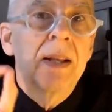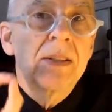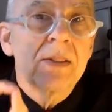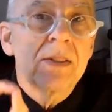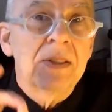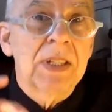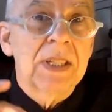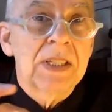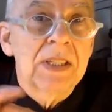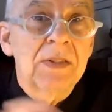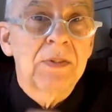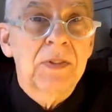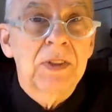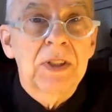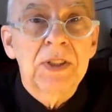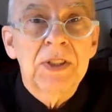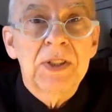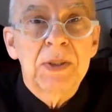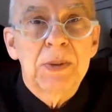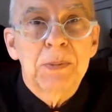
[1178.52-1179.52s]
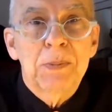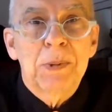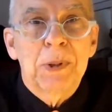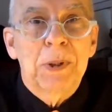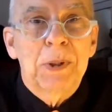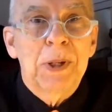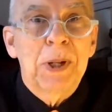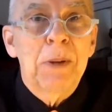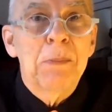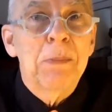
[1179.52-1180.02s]
So that's the fearlessness
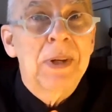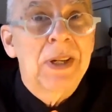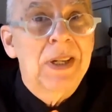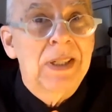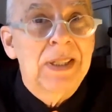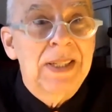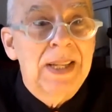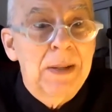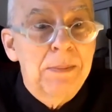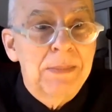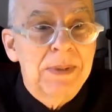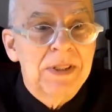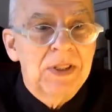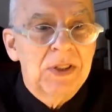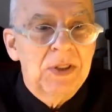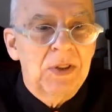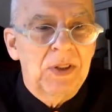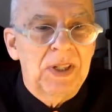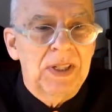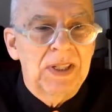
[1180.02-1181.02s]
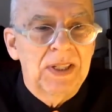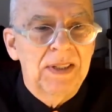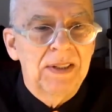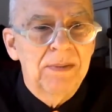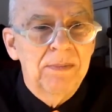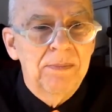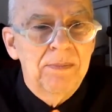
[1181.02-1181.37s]
paradigm being demonstrated.